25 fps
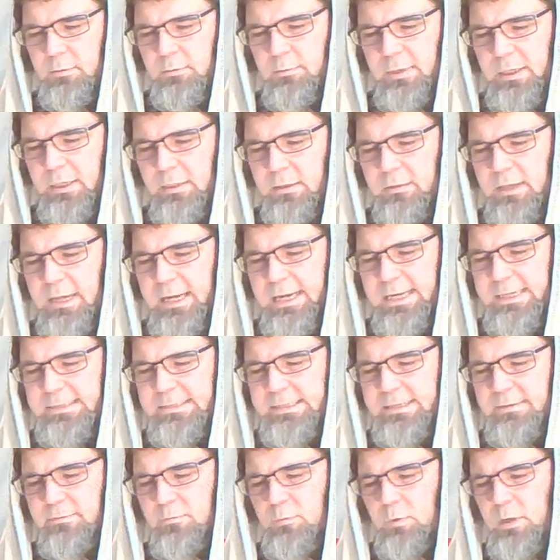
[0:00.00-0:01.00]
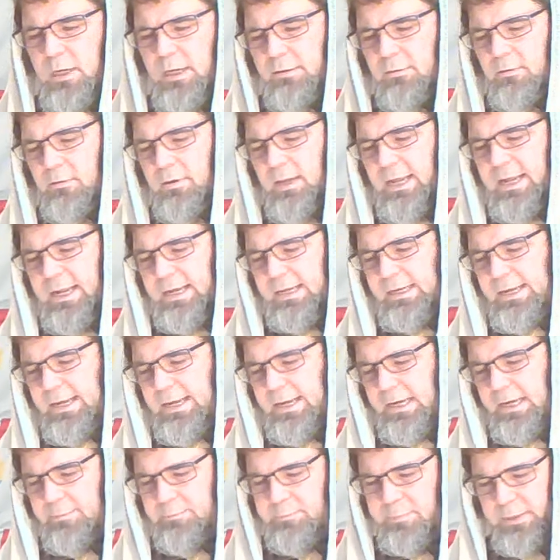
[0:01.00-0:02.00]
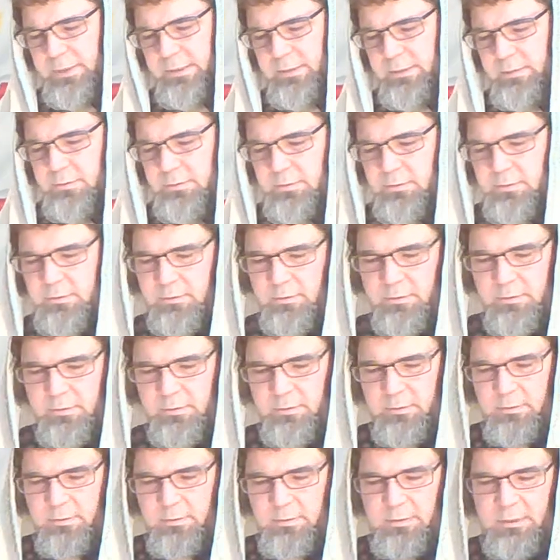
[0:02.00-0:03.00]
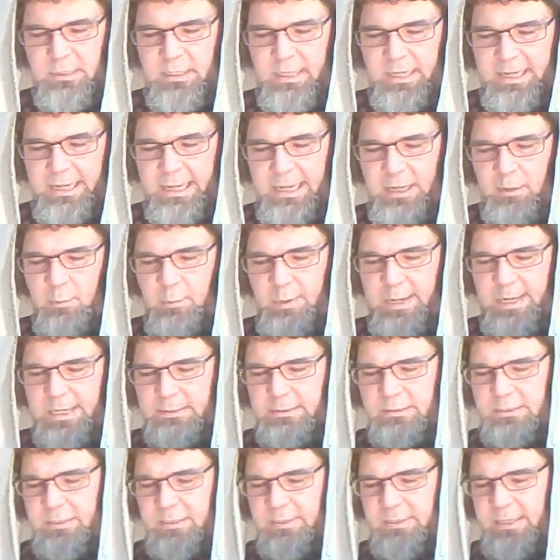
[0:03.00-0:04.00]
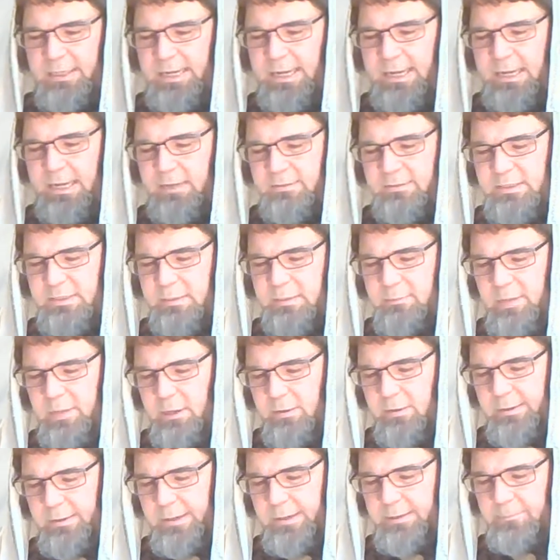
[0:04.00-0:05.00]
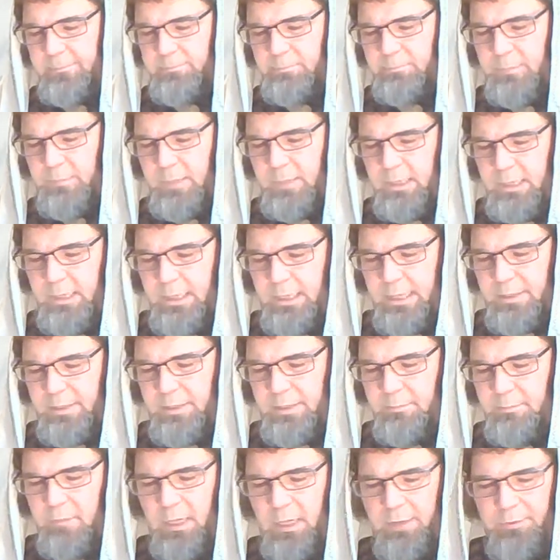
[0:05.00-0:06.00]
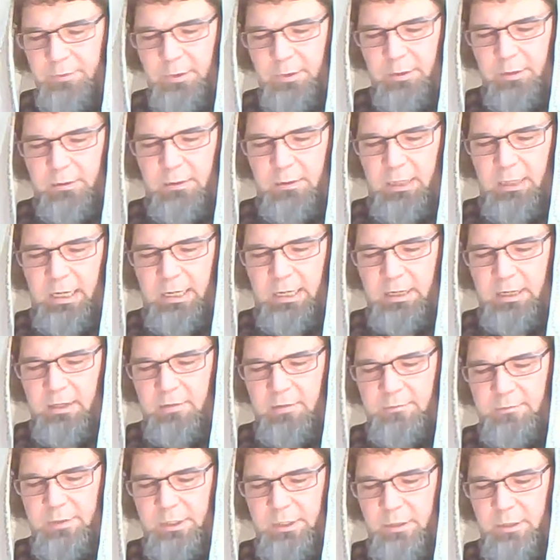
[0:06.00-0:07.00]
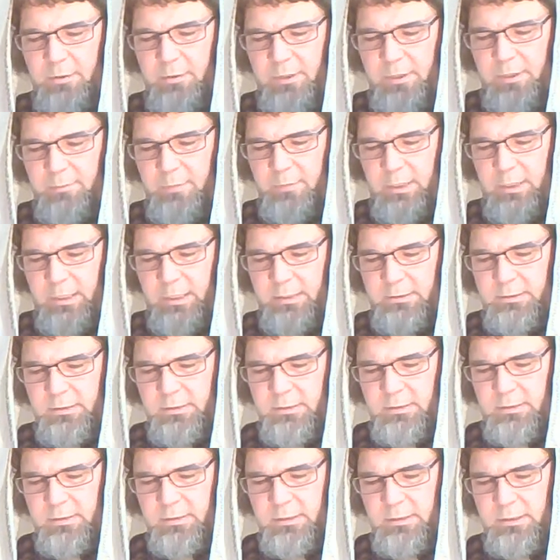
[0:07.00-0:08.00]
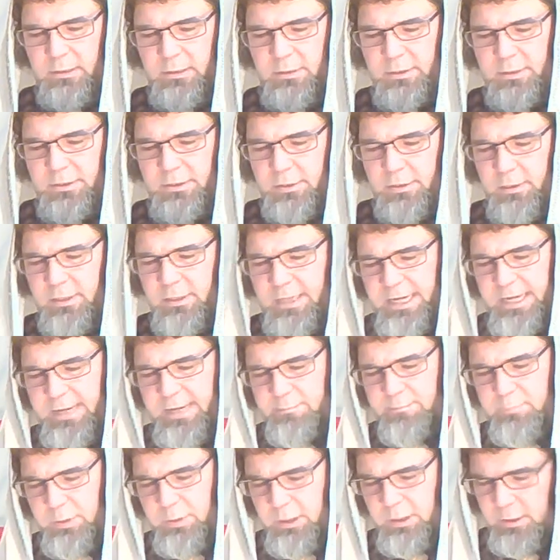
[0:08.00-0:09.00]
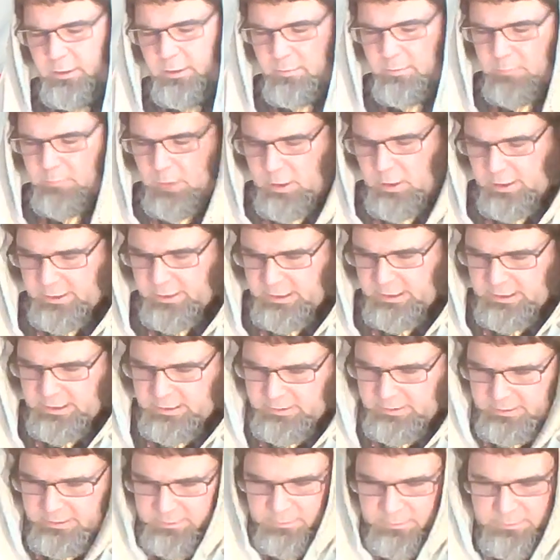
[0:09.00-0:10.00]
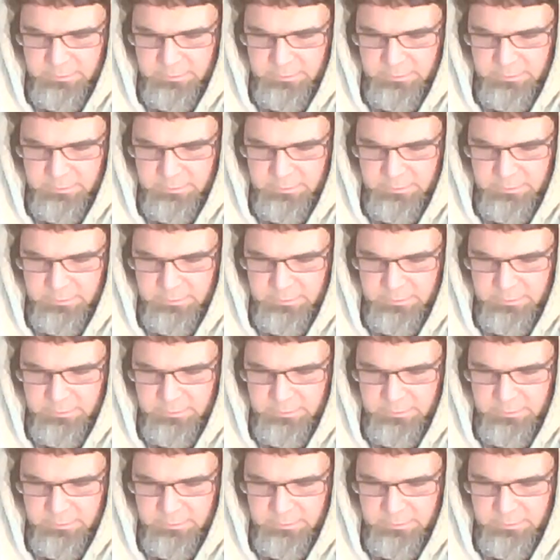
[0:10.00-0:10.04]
Realizing what had happened, he went to the house of Miriam the mother of Yochanan, surnamed Mark,